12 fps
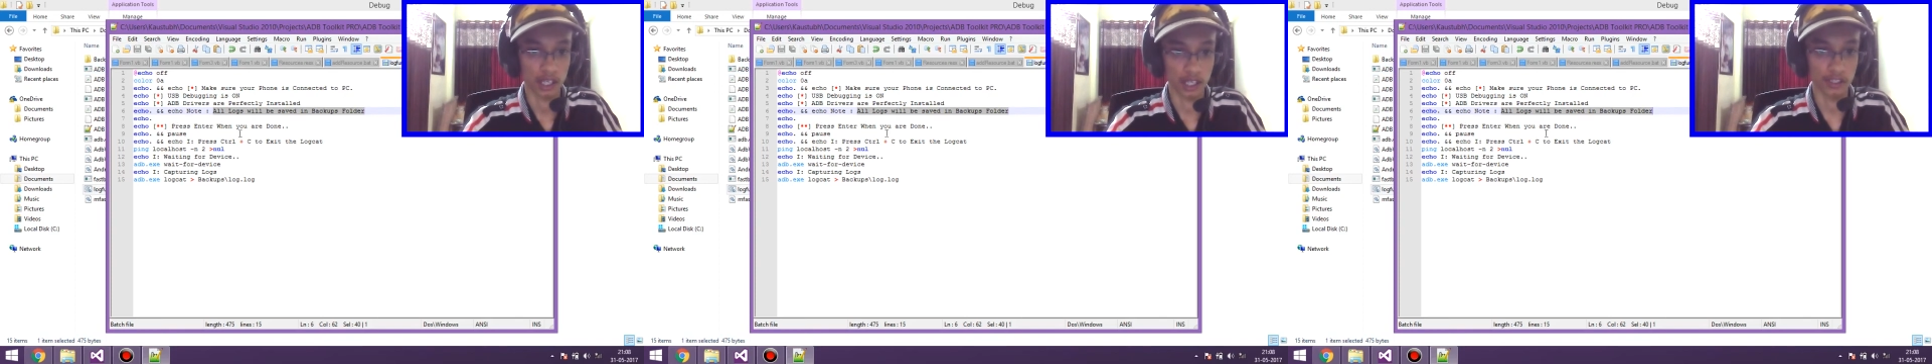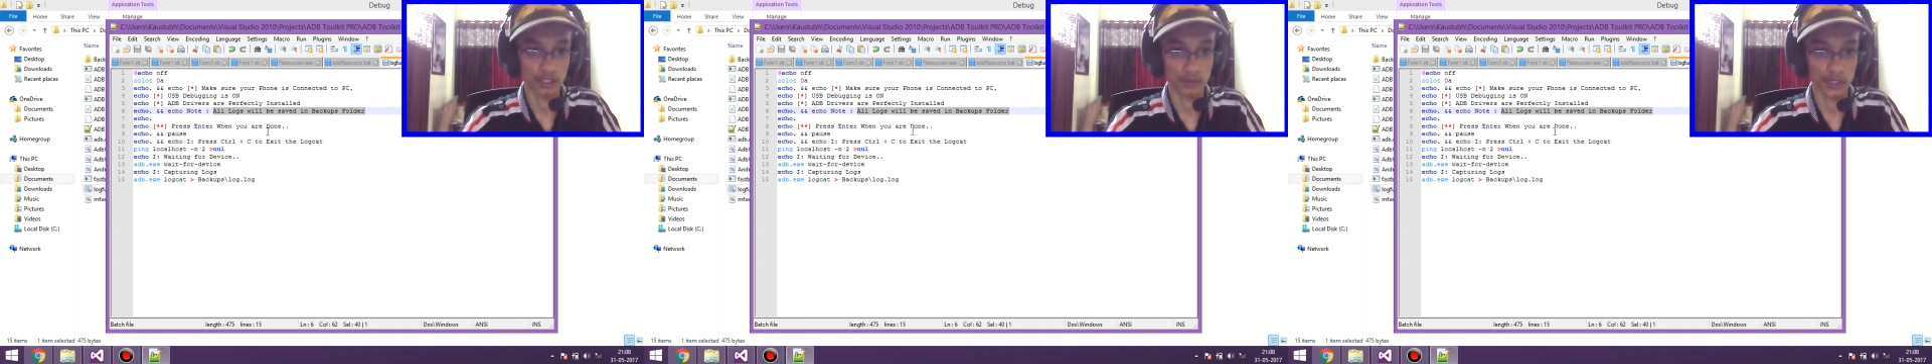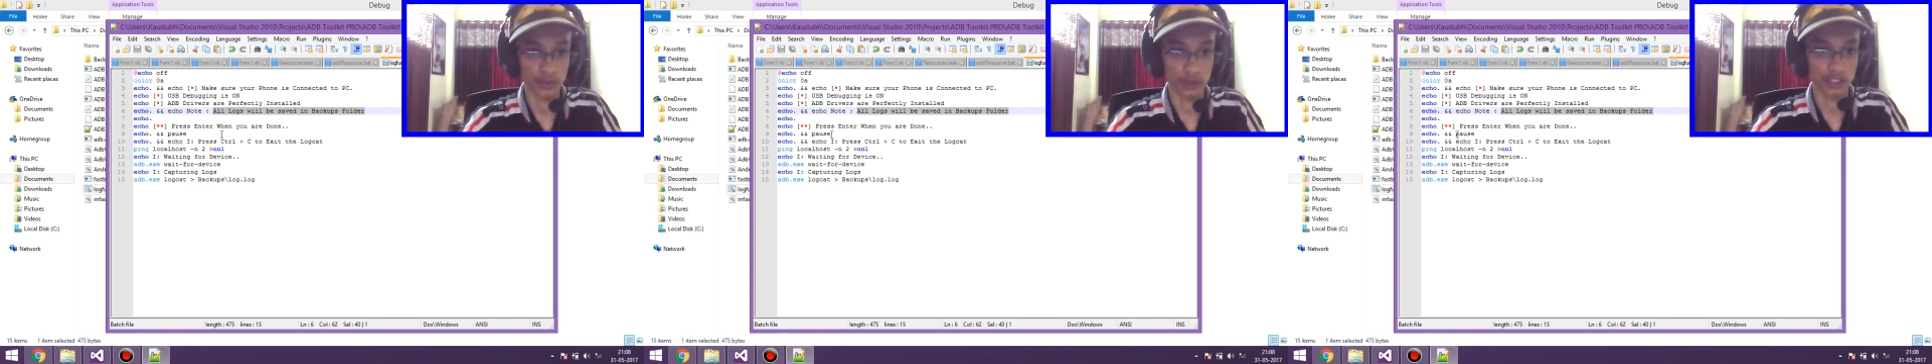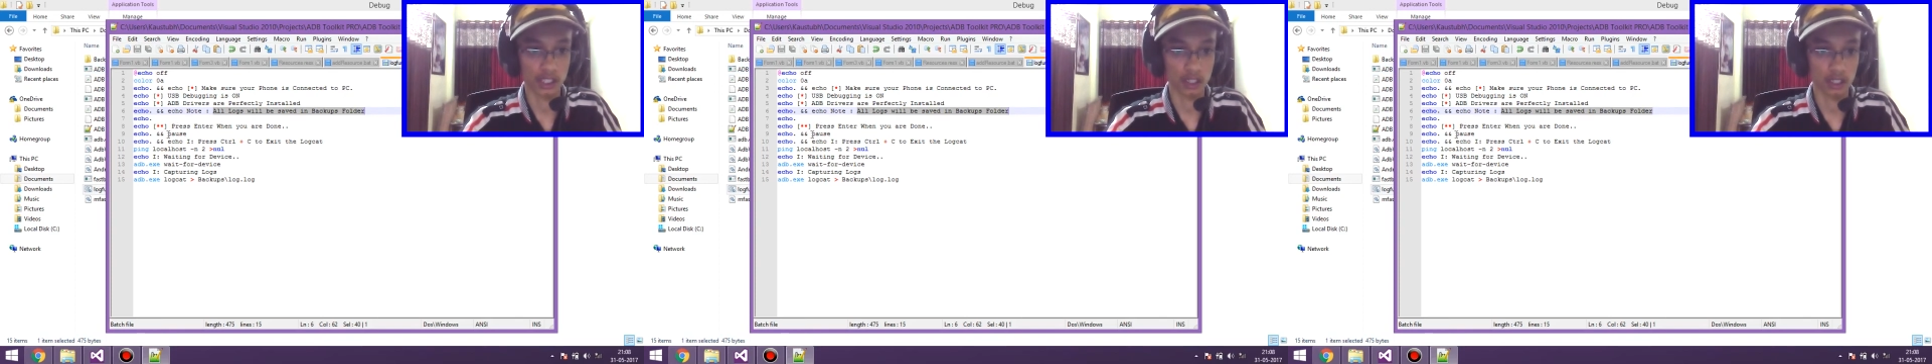enter when you
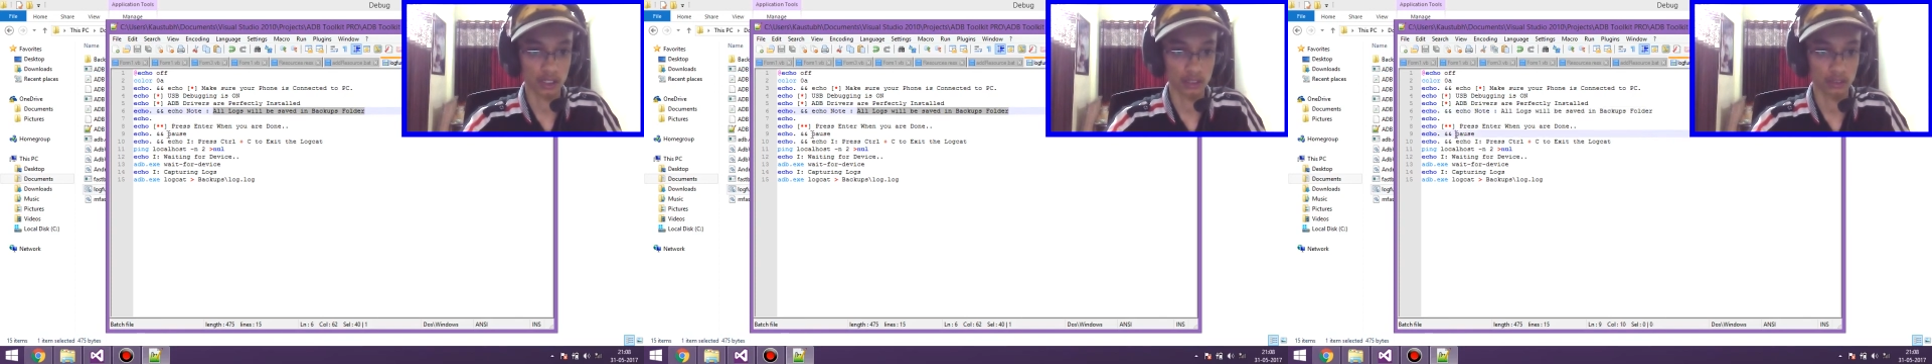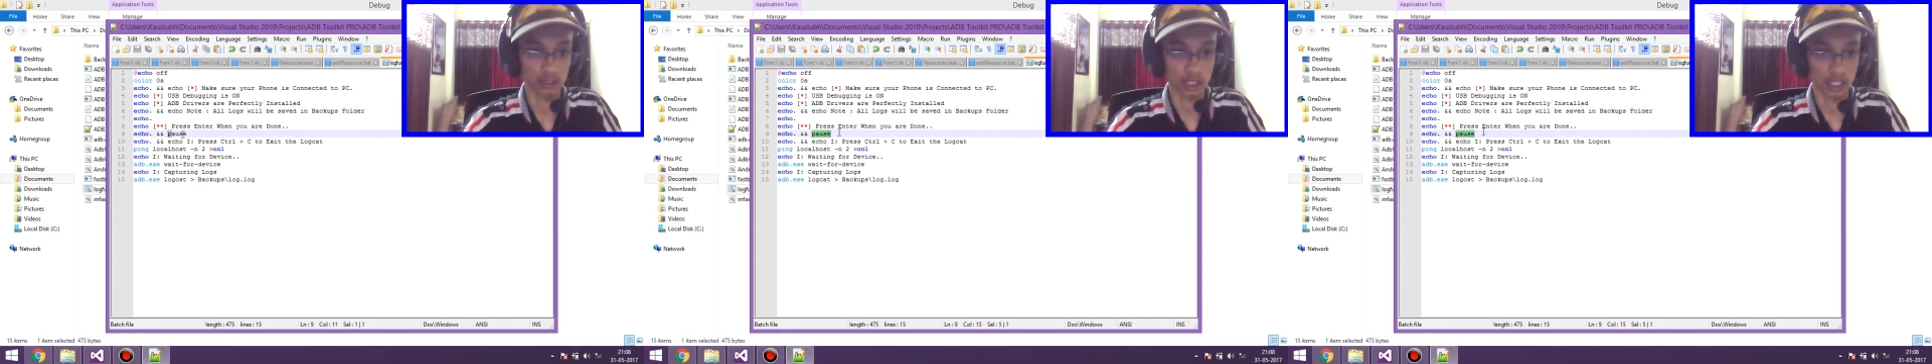are done